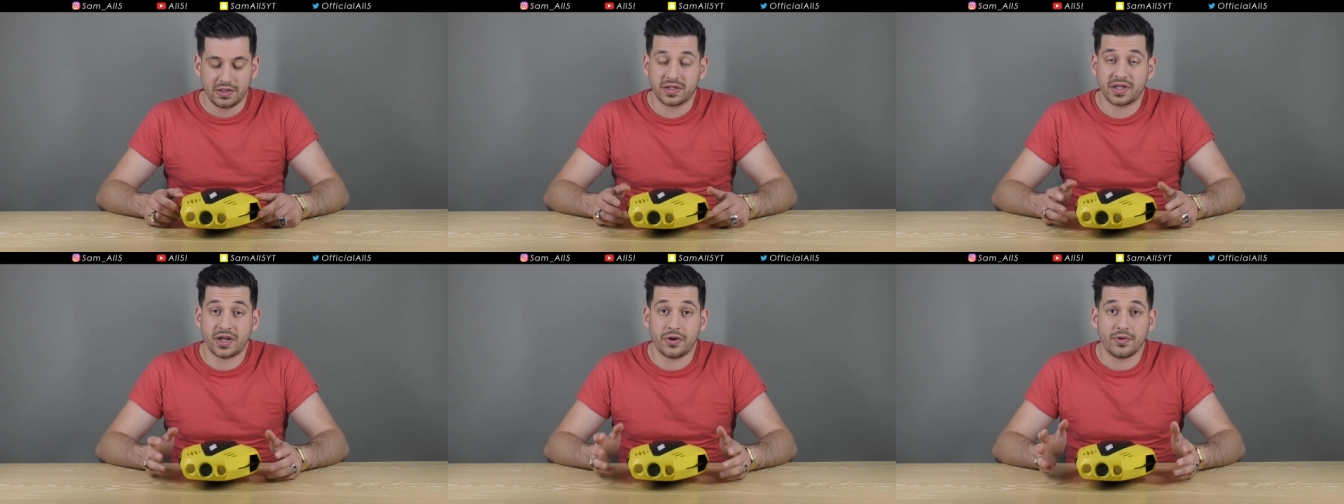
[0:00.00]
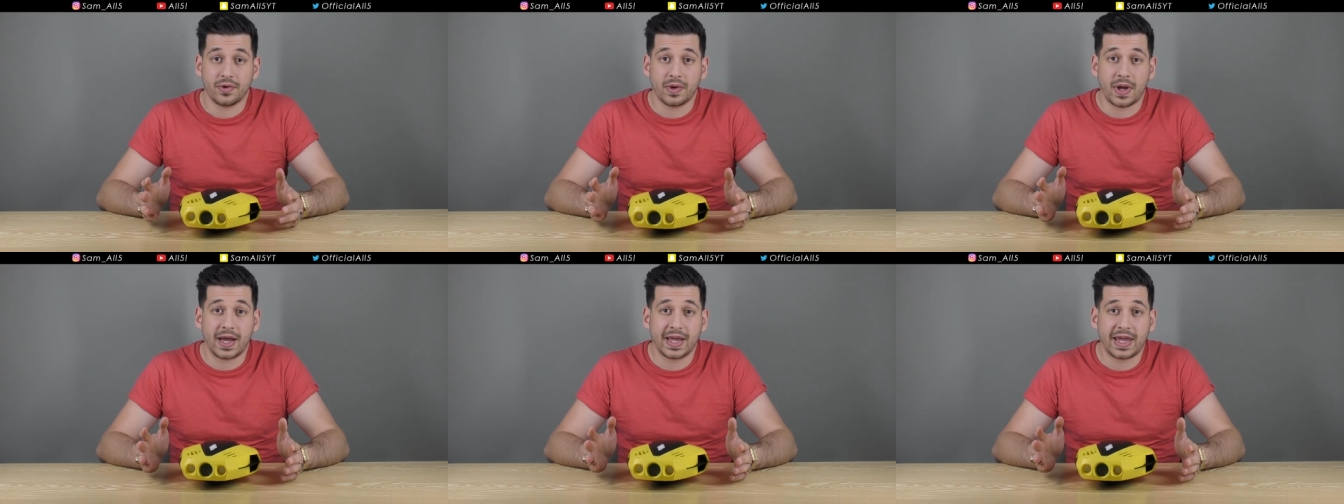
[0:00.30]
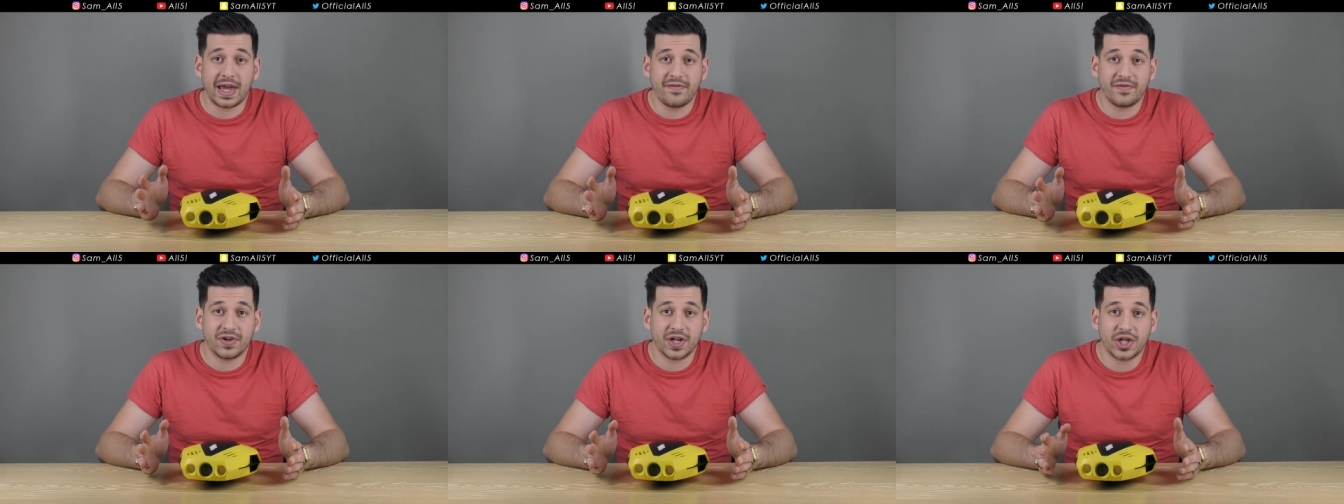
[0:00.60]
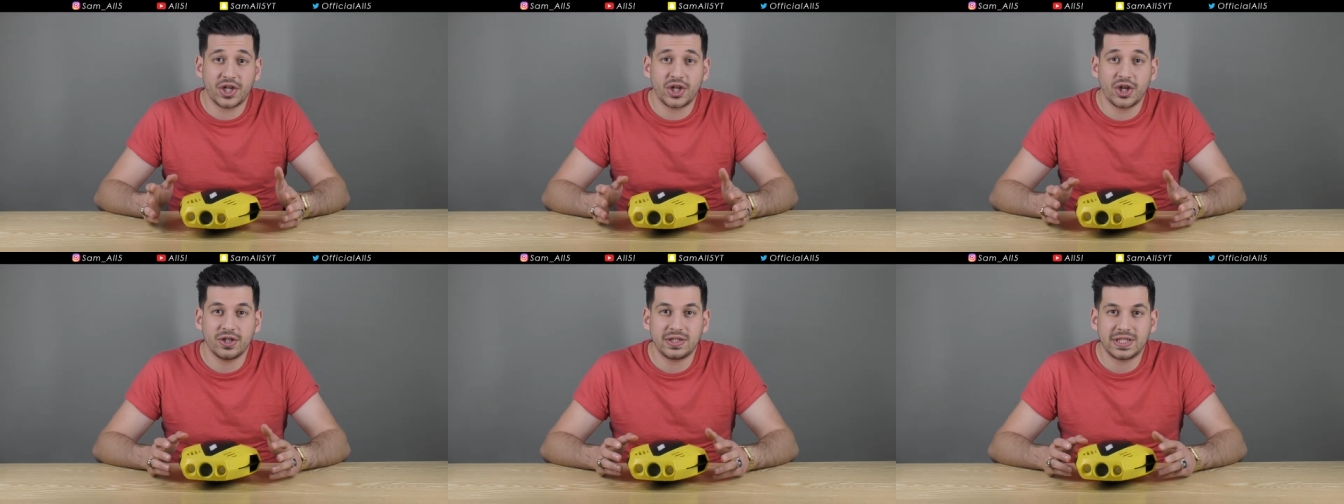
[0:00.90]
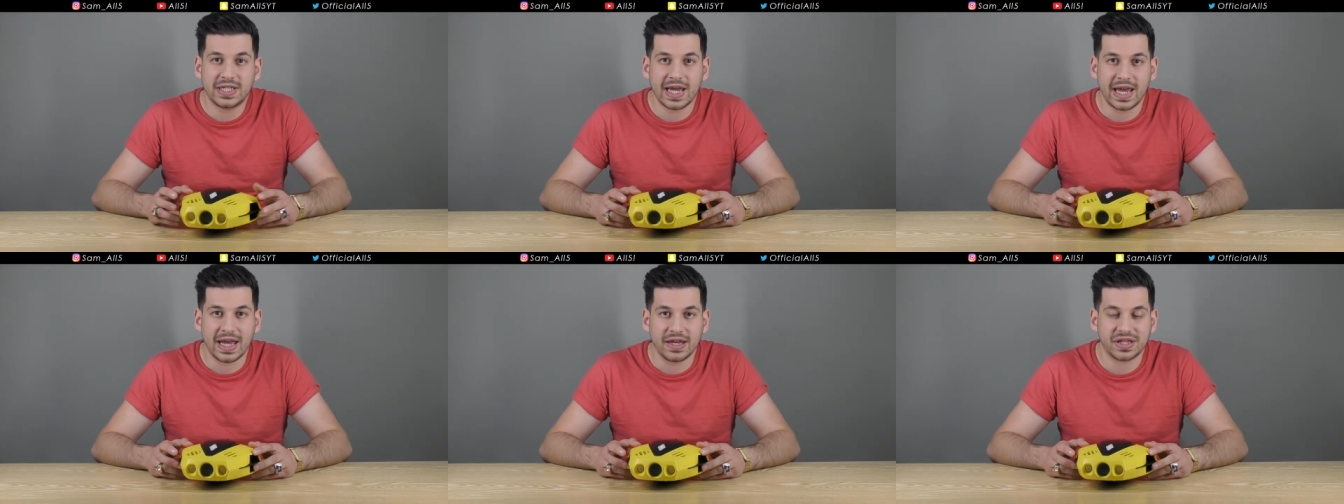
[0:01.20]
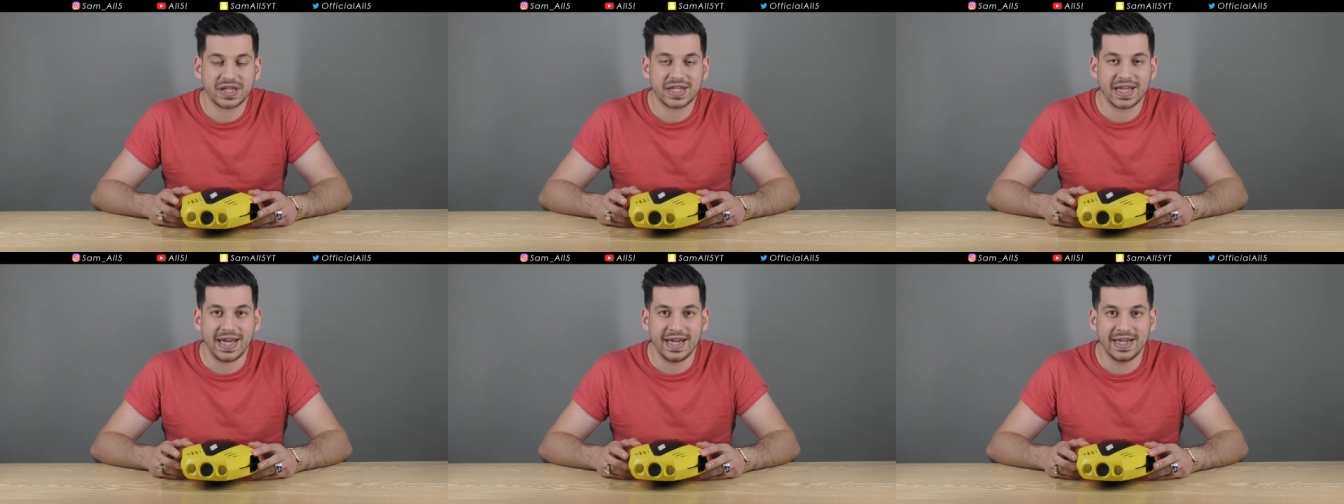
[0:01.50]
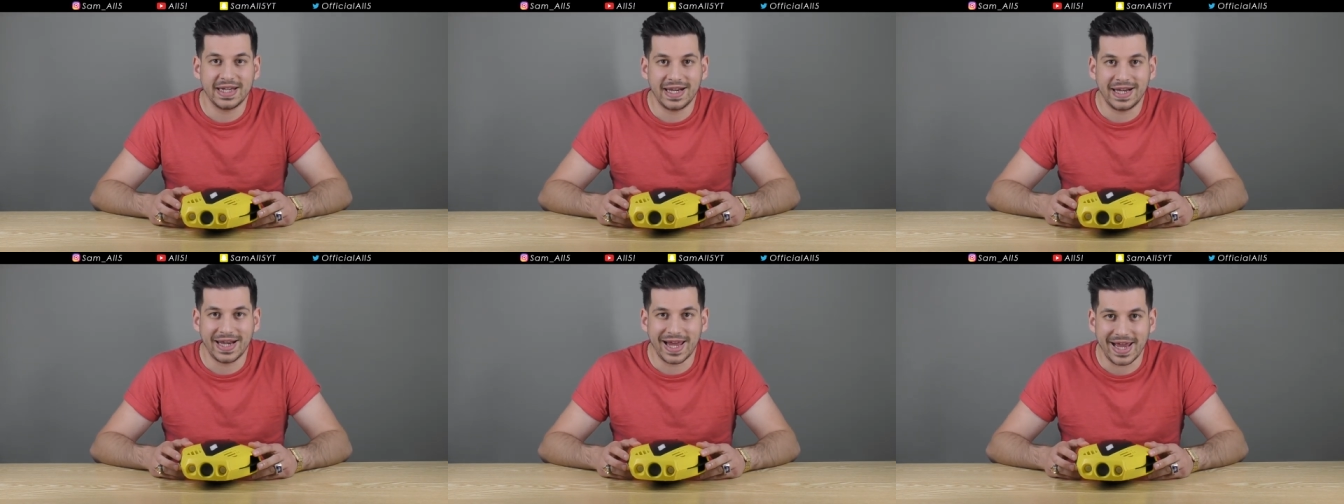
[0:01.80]
So I gave it a good test
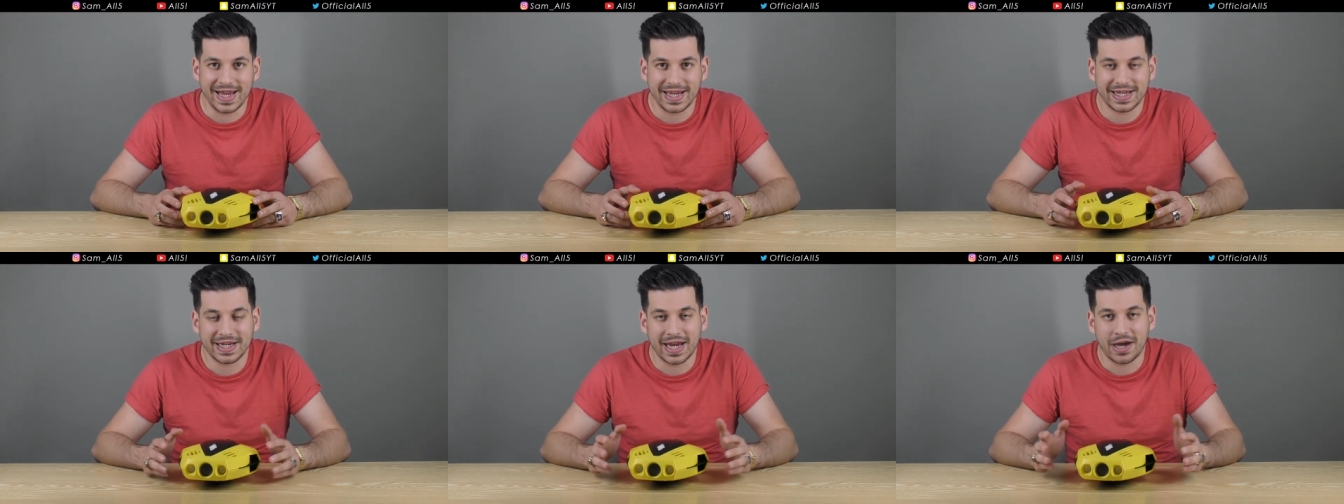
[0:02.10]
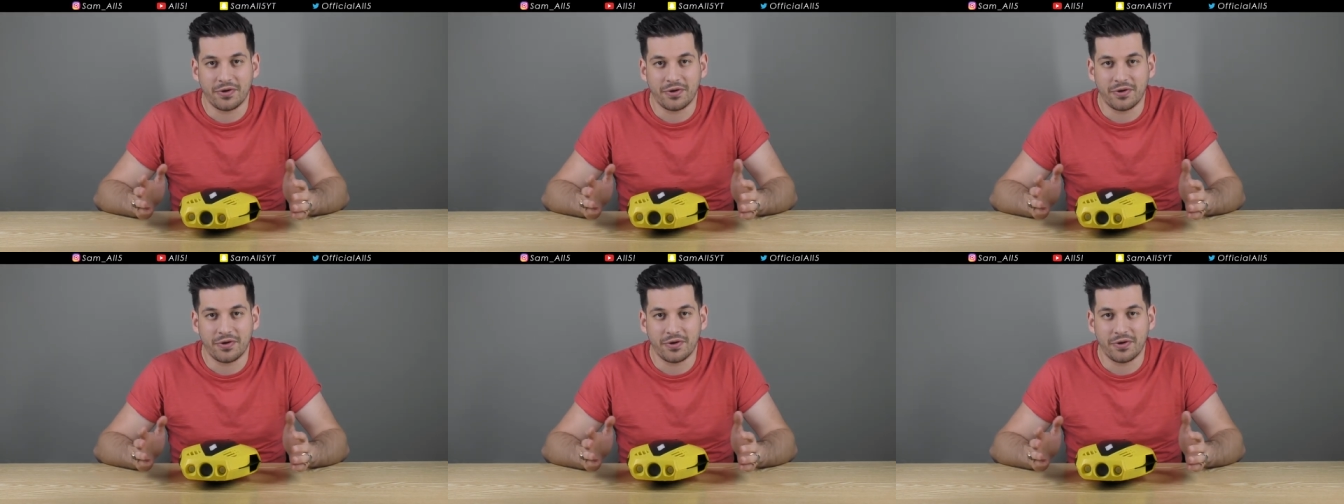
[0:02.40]
in the lake.